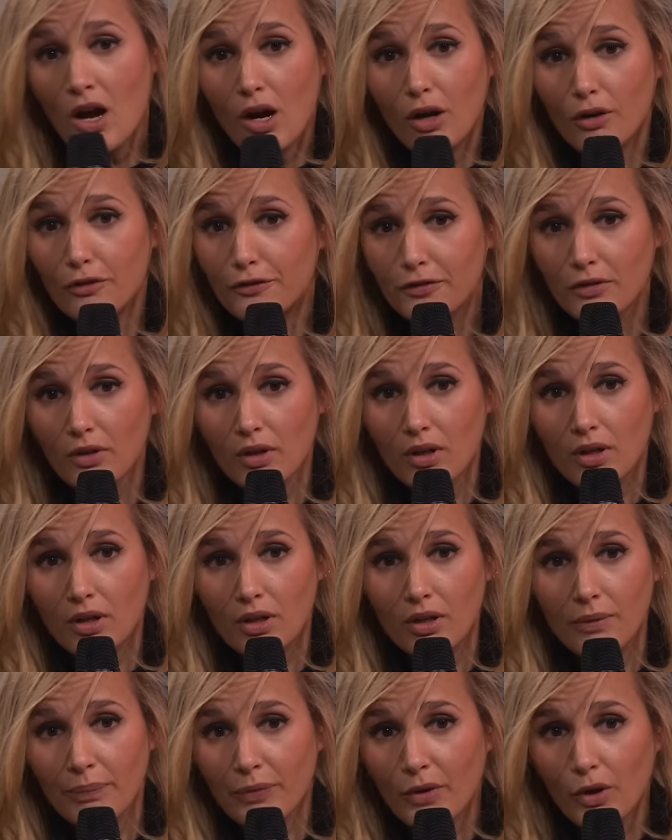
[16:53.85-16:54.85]
a full
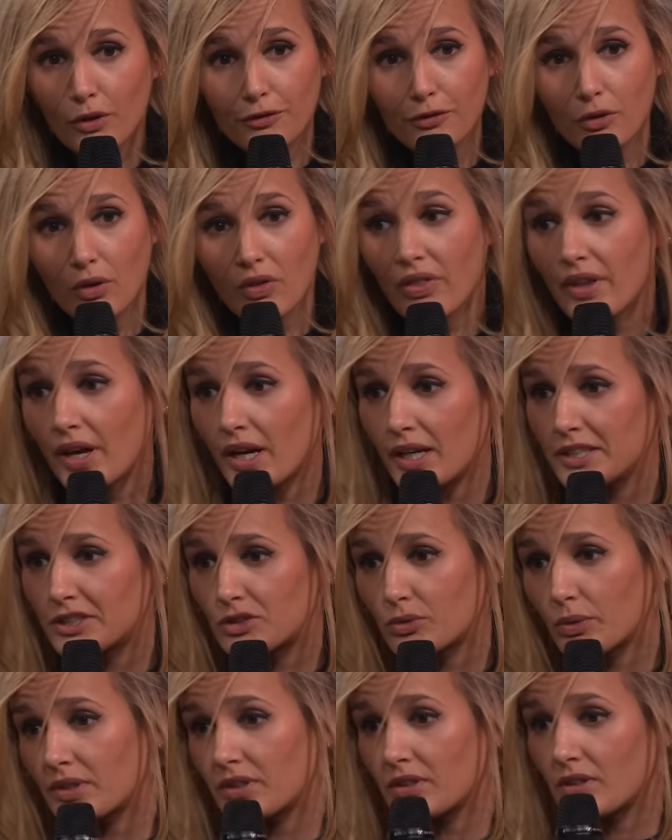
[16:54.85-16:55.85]
um, a full
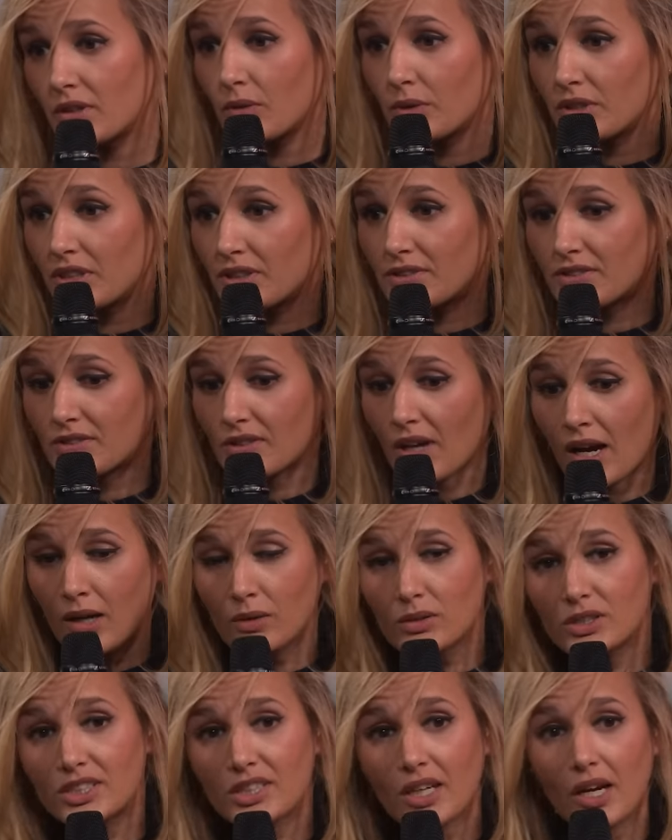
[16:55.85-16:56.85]
night when uh, it's
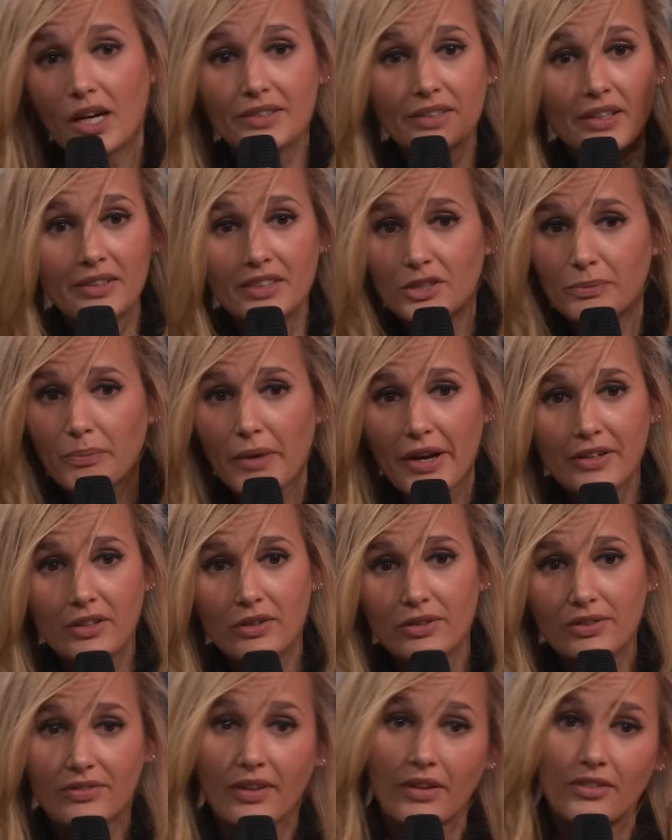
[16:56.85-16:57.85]
outside and it's
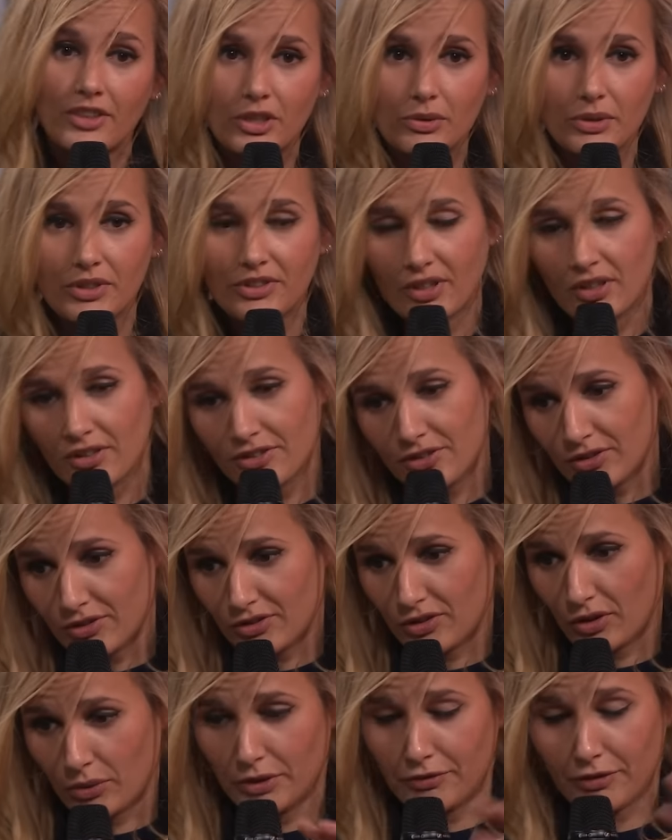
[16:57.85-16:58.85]
minus 10 degrees celsius
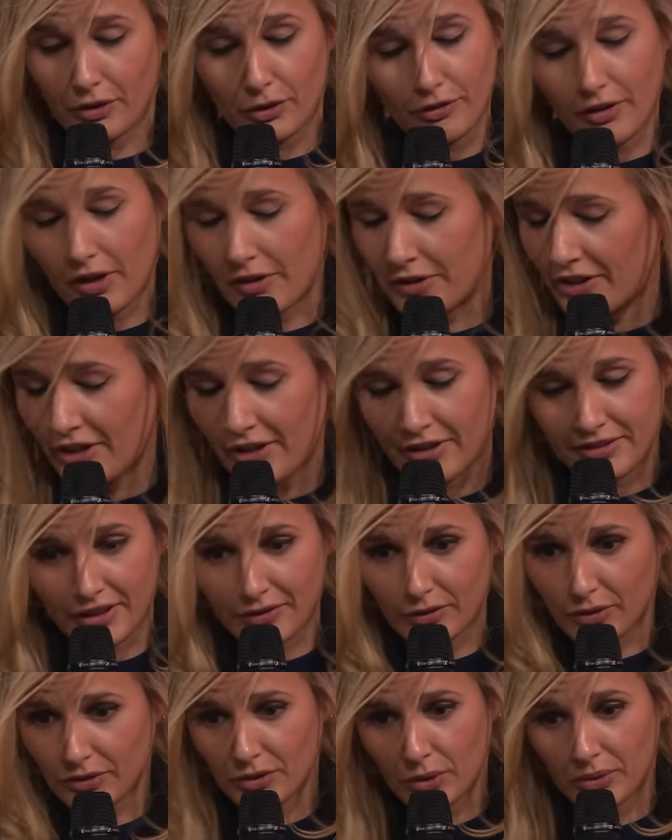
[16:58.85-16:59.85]
sorry for the fahrenheit i
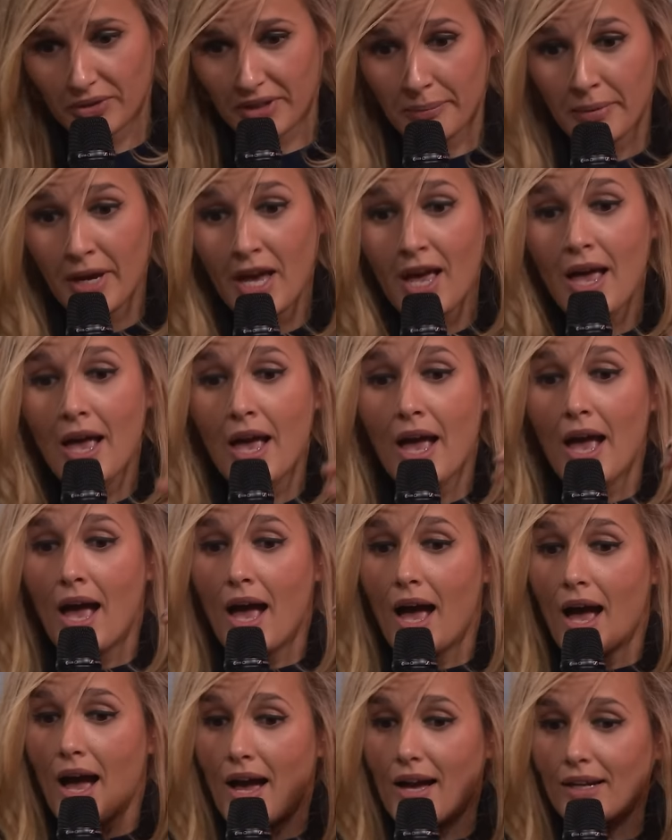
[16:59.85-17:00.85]
don't know them
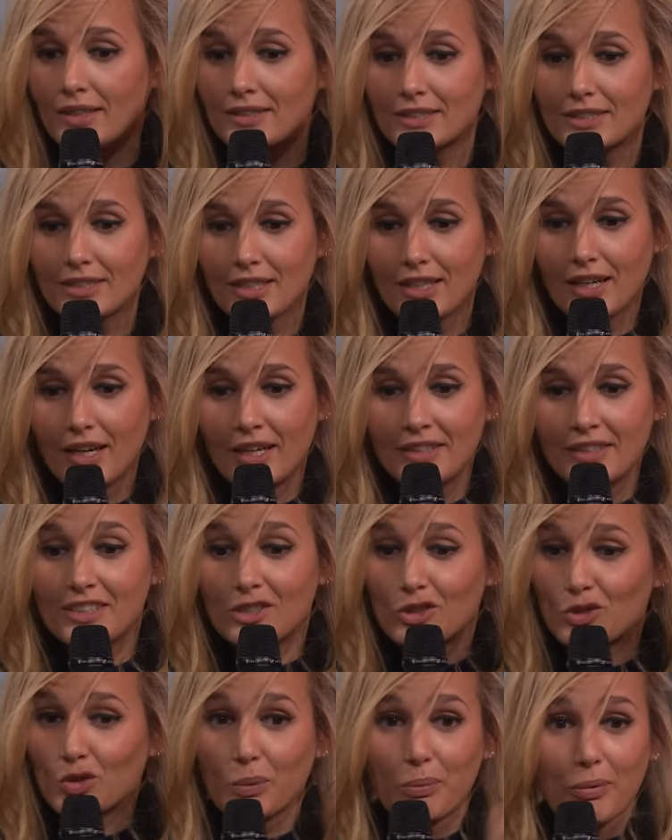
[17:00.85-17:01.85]
and uh,
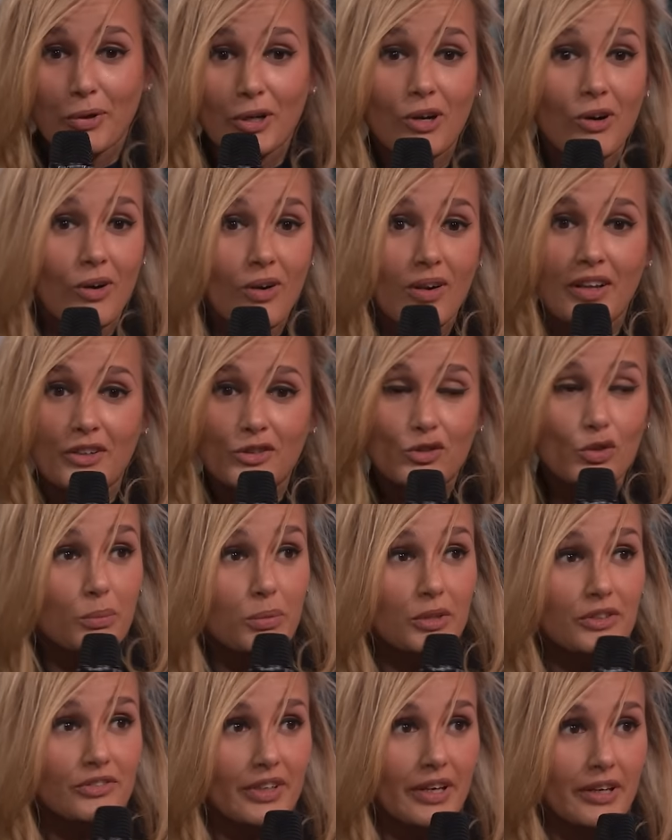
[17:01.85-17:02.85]
it's super cold and
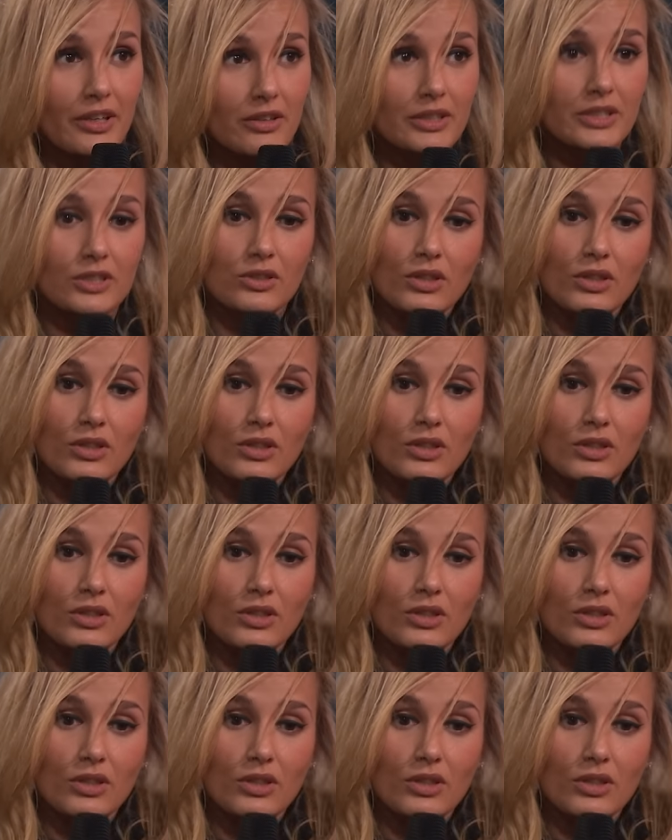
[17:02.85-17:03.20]
super tiring.